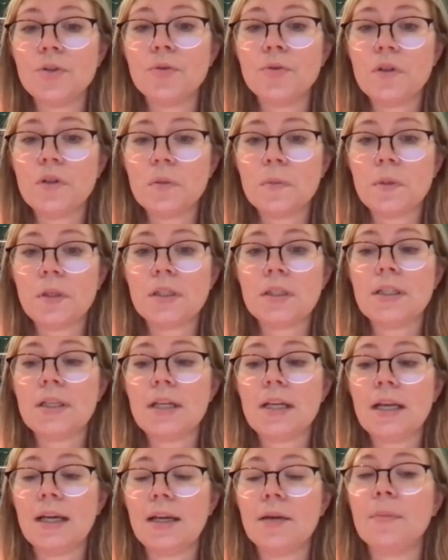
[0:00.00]
treatment
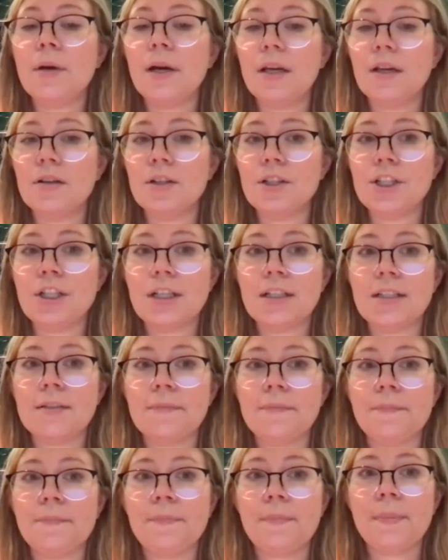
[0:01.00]
like biologics.
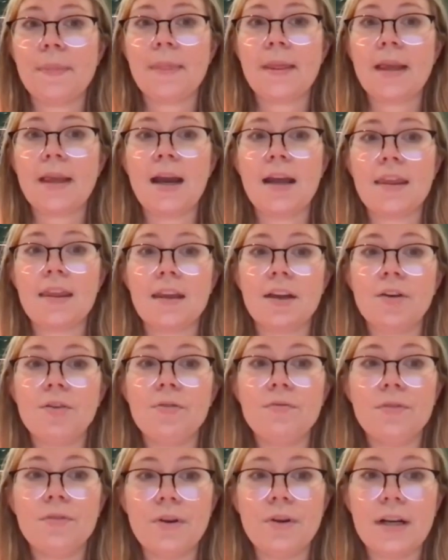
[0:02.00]
I thank
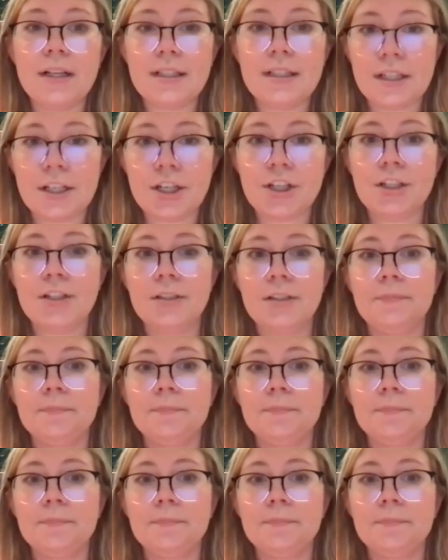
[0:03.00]
you for your attention.